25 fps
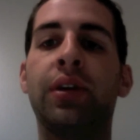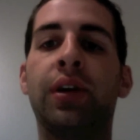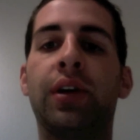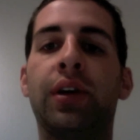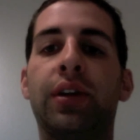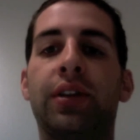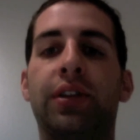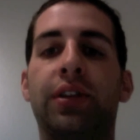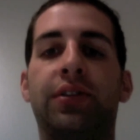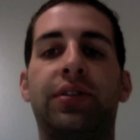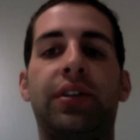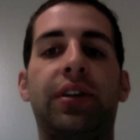
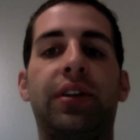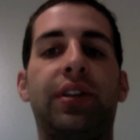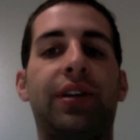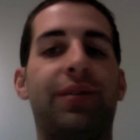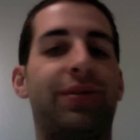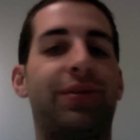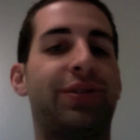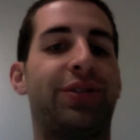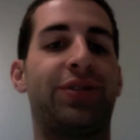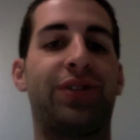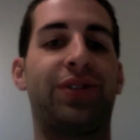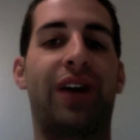The city that
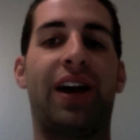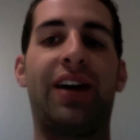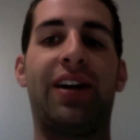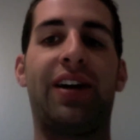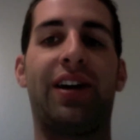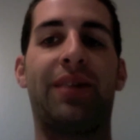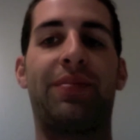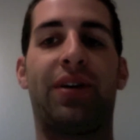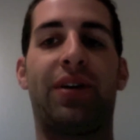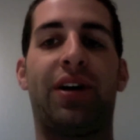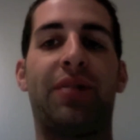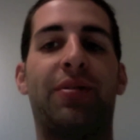would dry
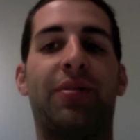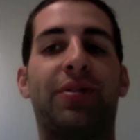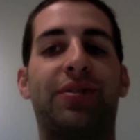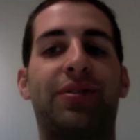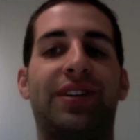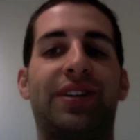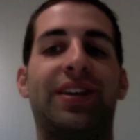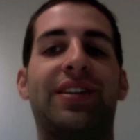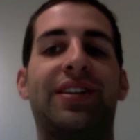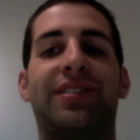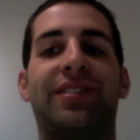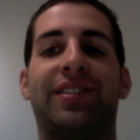up
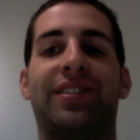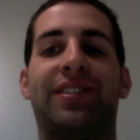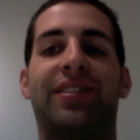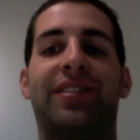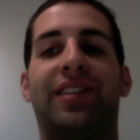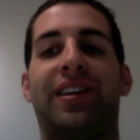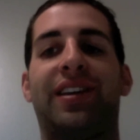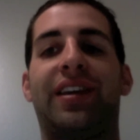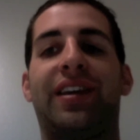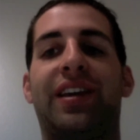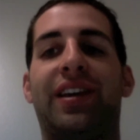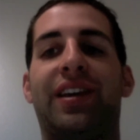almost
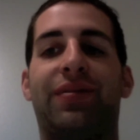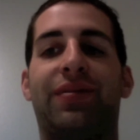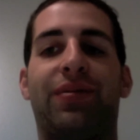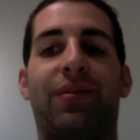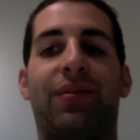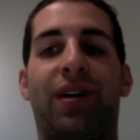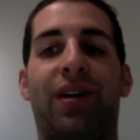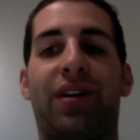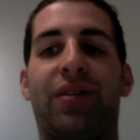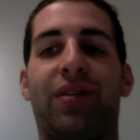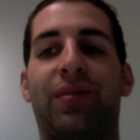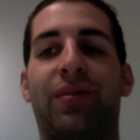instantly if
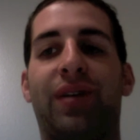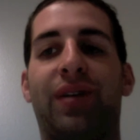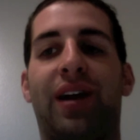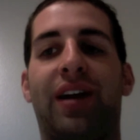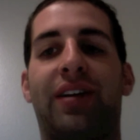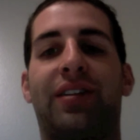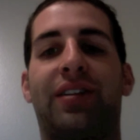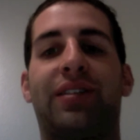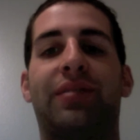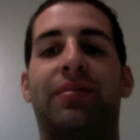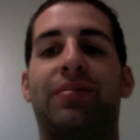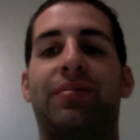water were
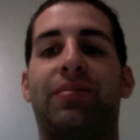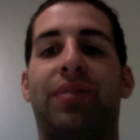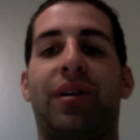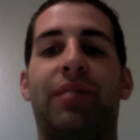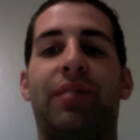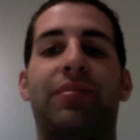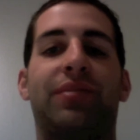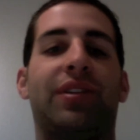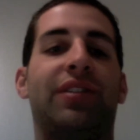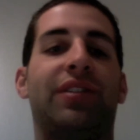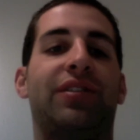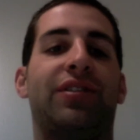not
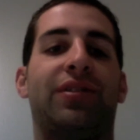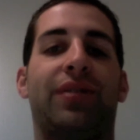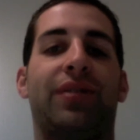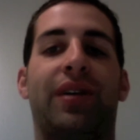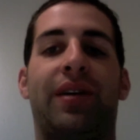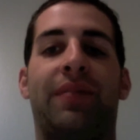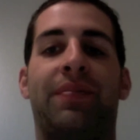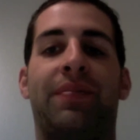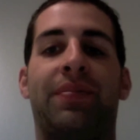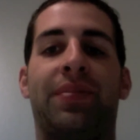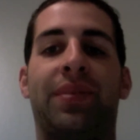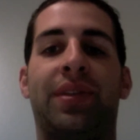pumped into it.